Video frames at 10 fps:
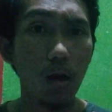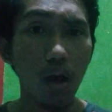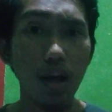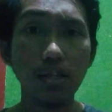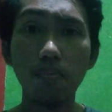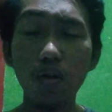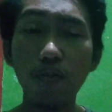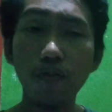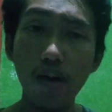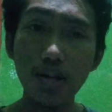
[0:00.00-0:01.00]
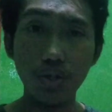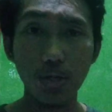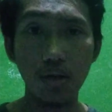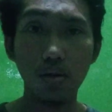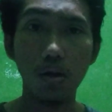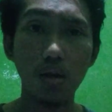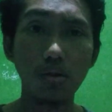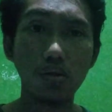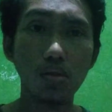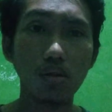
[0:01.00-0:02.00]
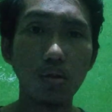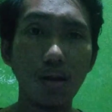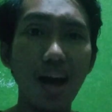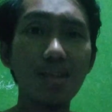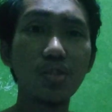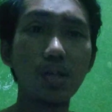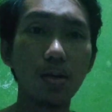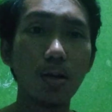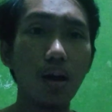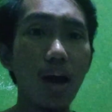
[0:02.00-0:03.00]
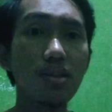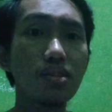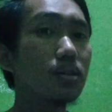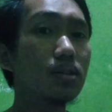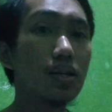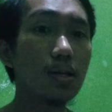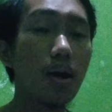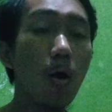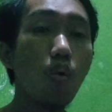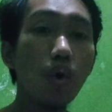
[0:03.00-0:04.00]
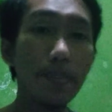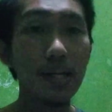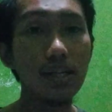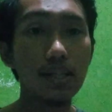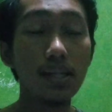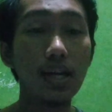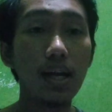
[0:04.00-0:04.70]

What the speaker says: and the move function is answer the woman